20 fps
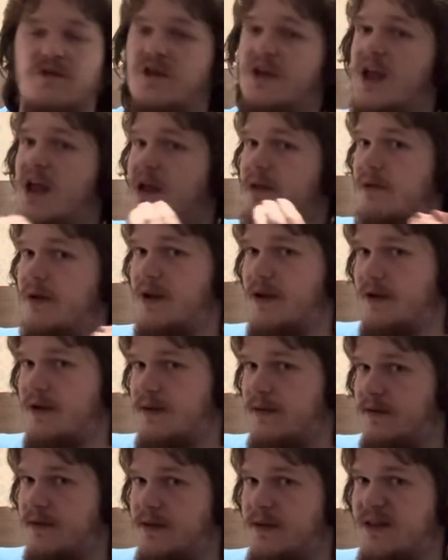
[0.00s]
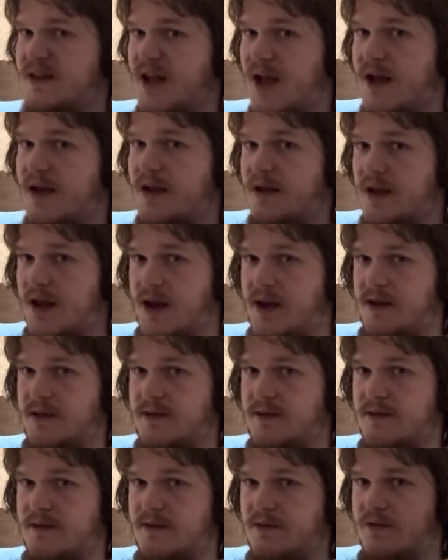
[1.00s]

and like stylized